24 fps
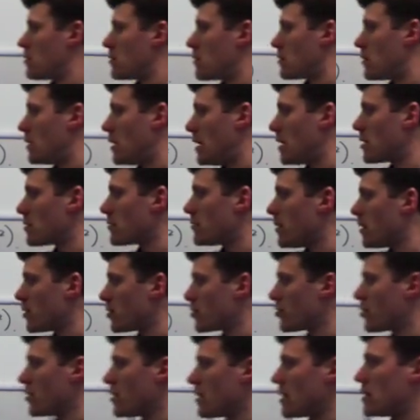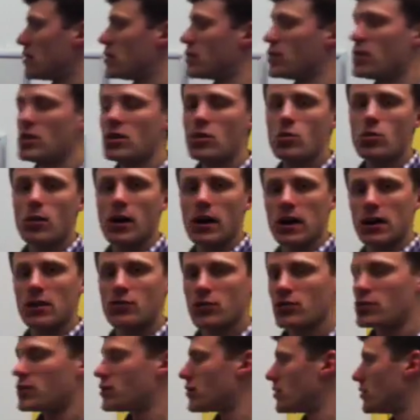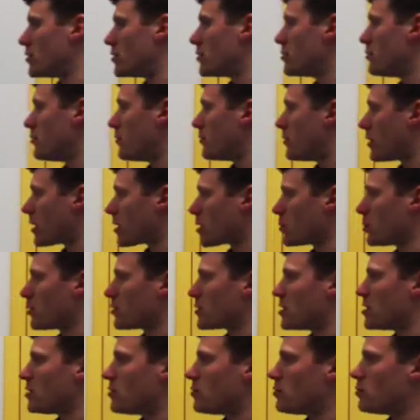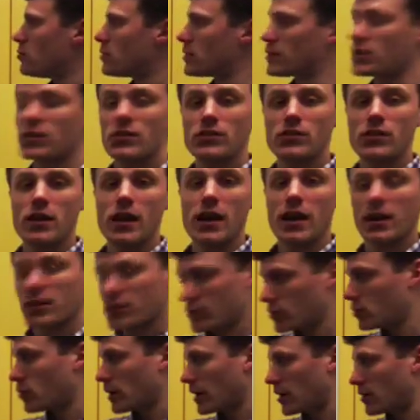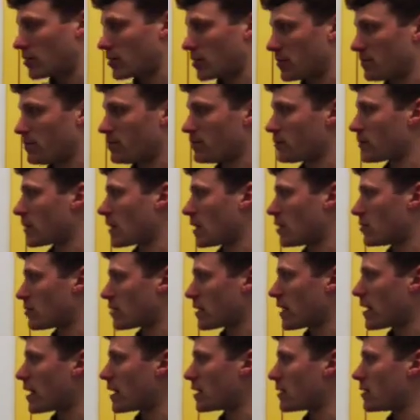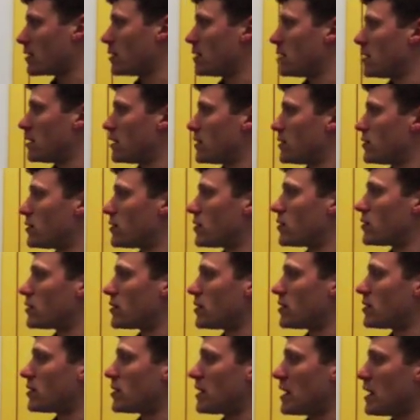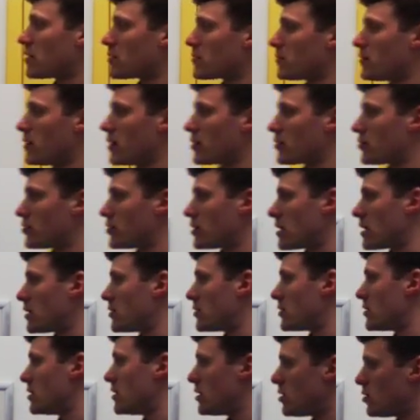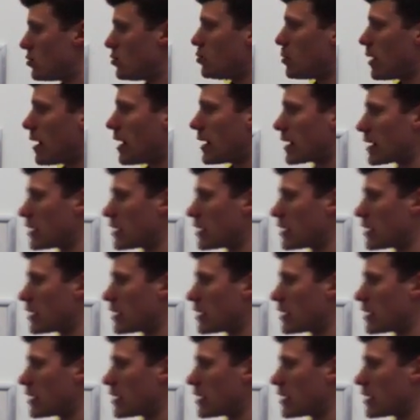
the inner function is u. I introduce a new variable u, which is x squared. Okay, so since the inner function is u, I